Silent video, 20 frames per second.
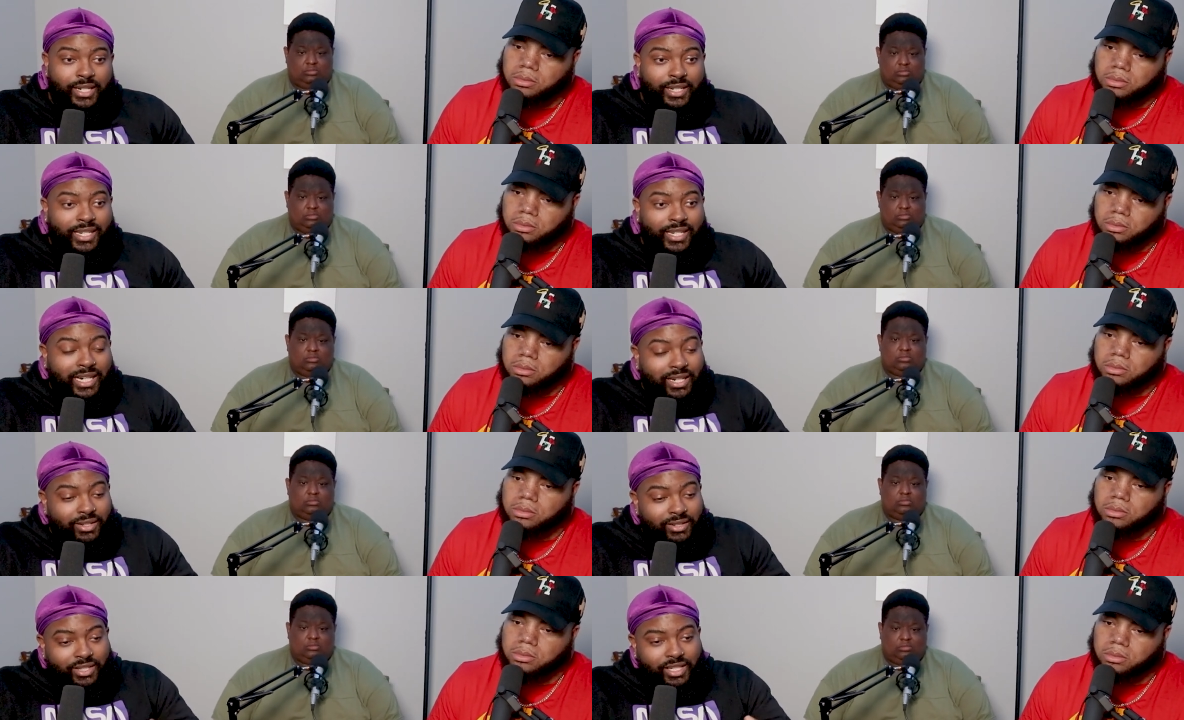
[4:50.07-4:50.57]

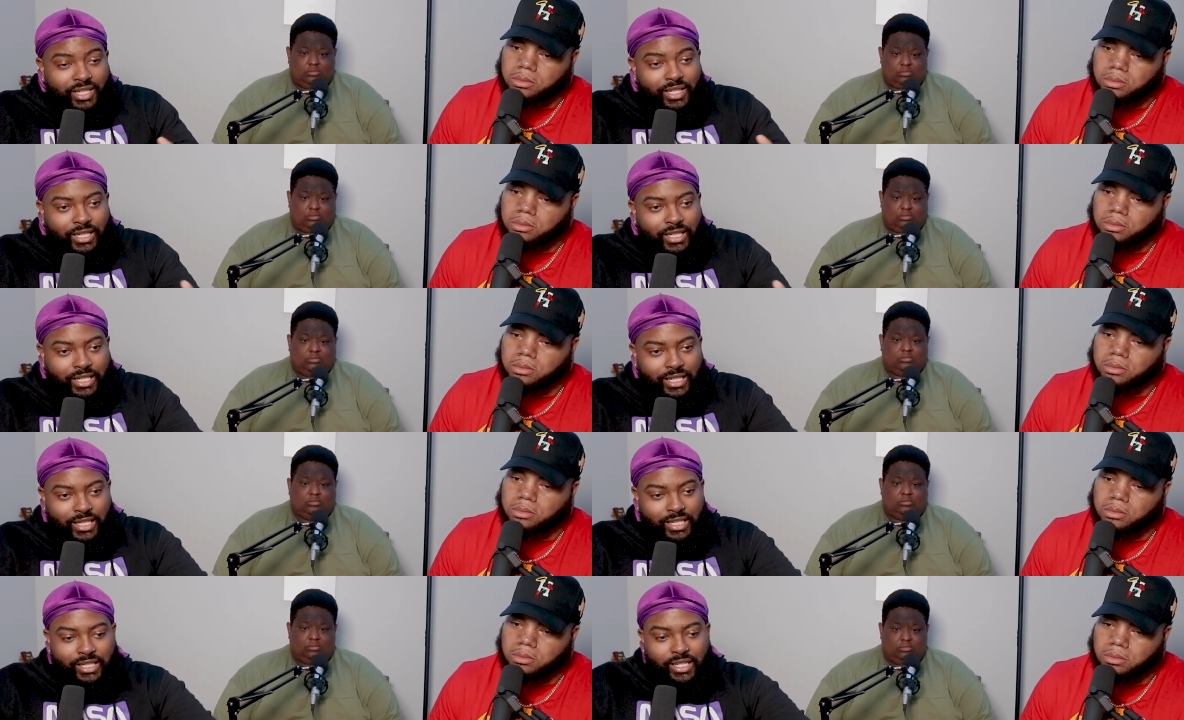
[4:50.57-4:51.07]

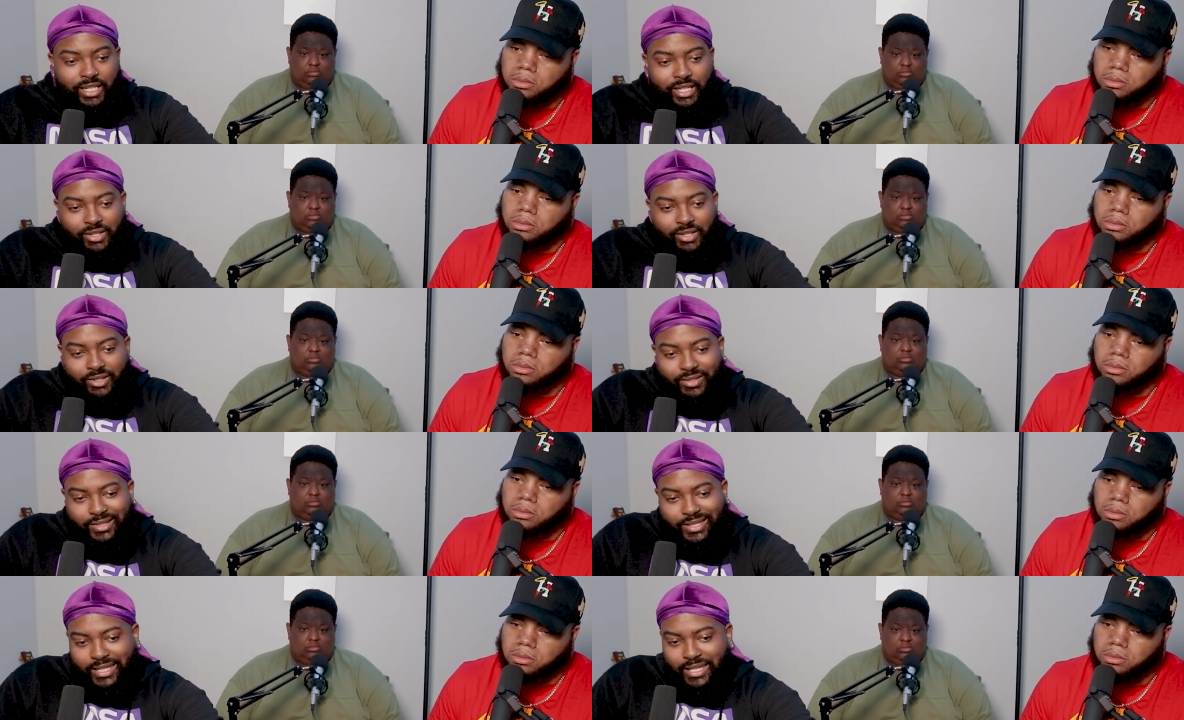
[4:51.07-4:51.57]
Speaker 1: talented, and you know
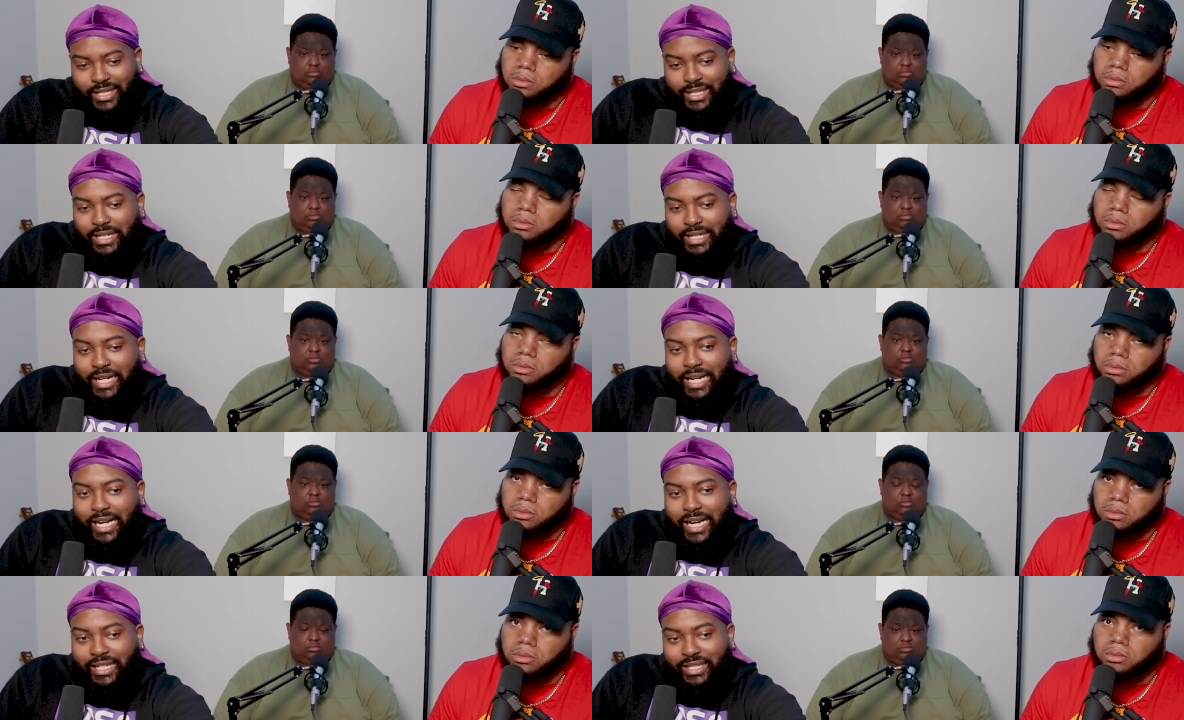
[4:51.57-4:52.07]
what I'm saying,
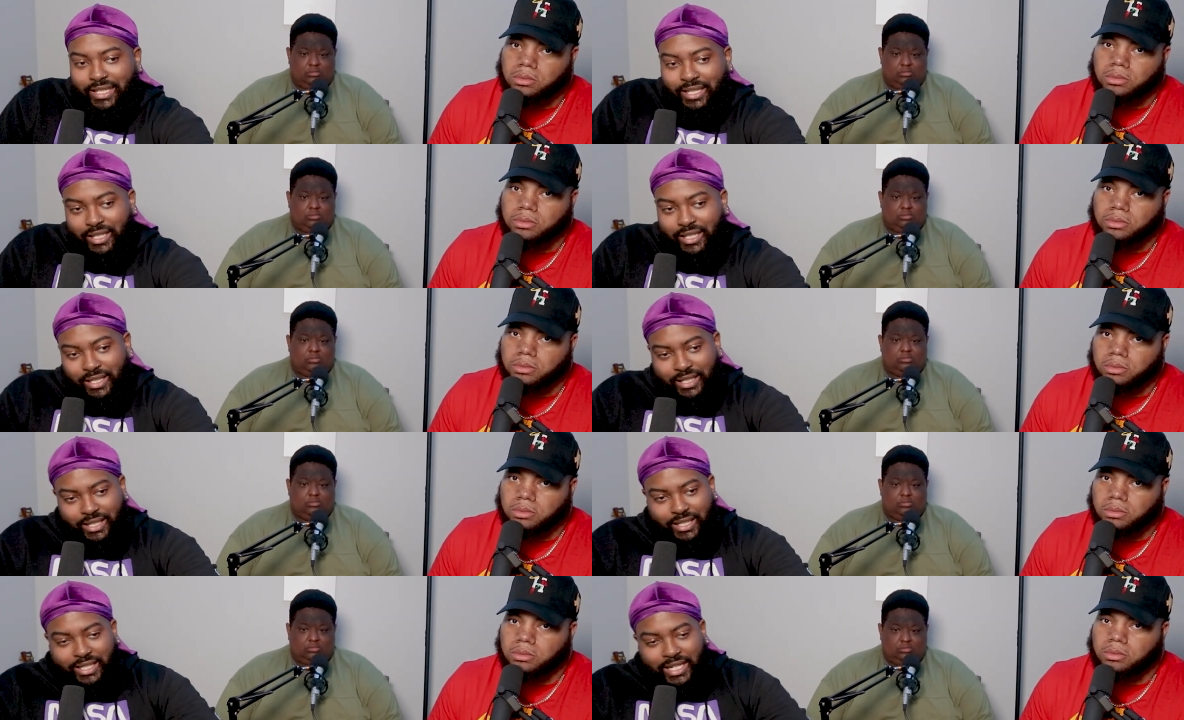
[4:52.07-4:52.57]
at the
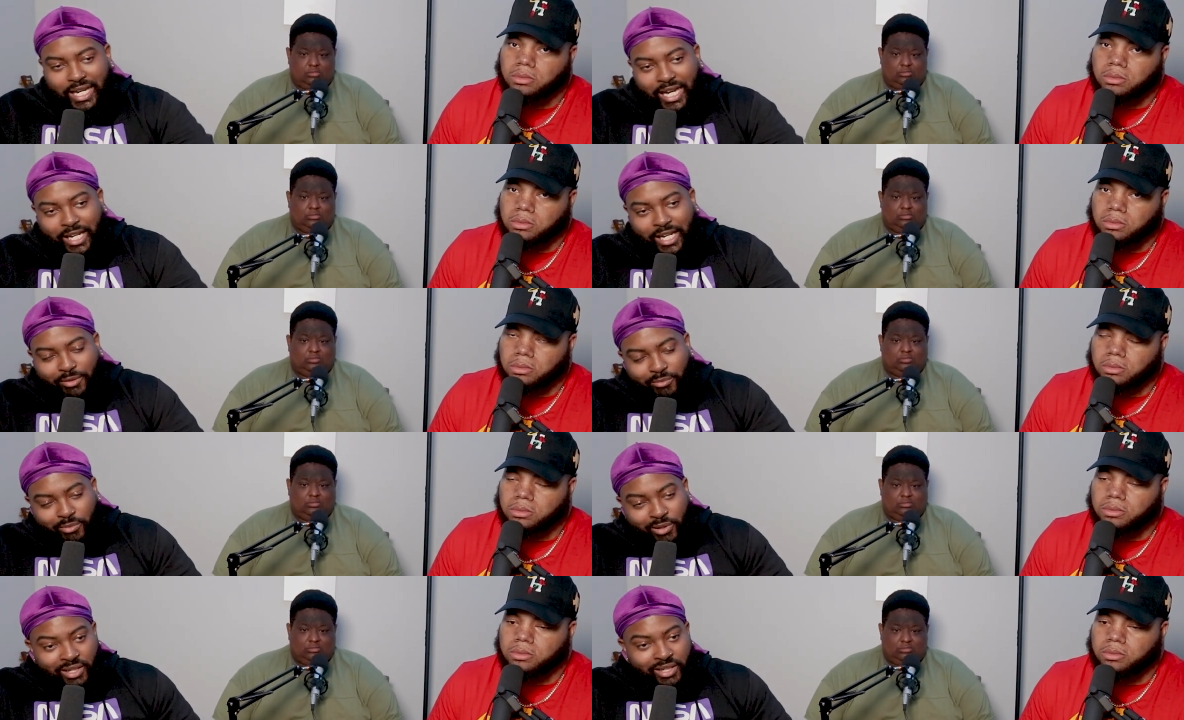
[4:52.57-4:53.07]
end of the
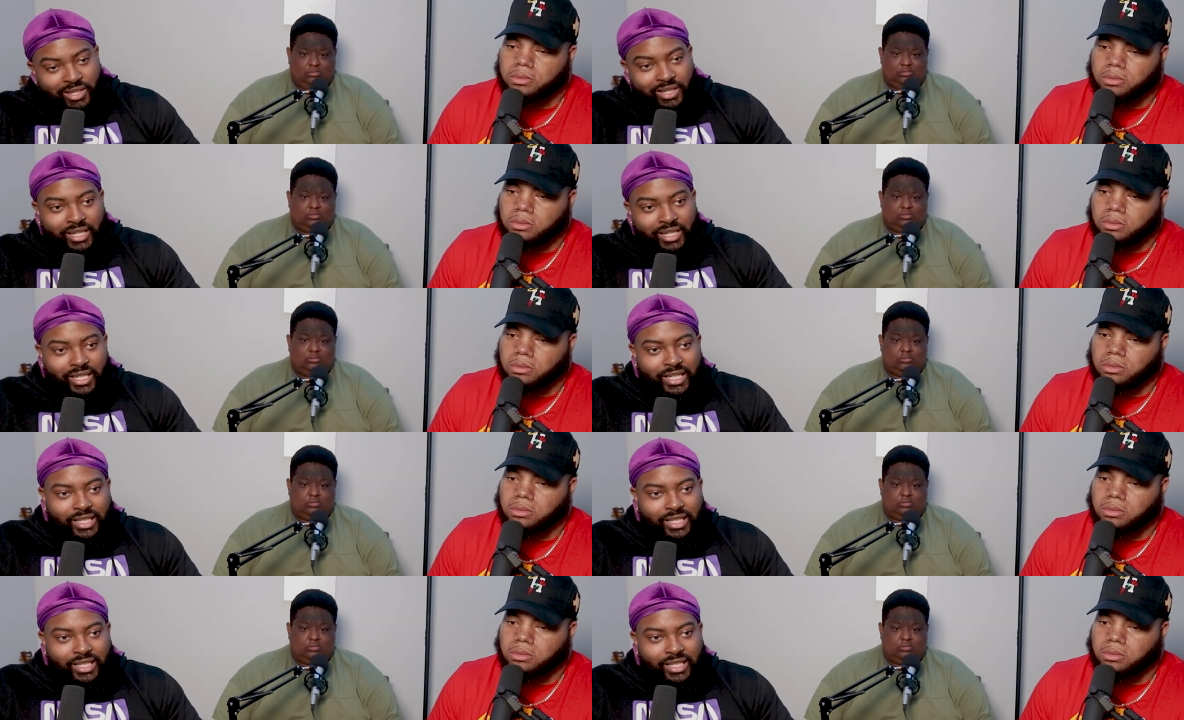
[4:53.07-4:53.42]
day, bro,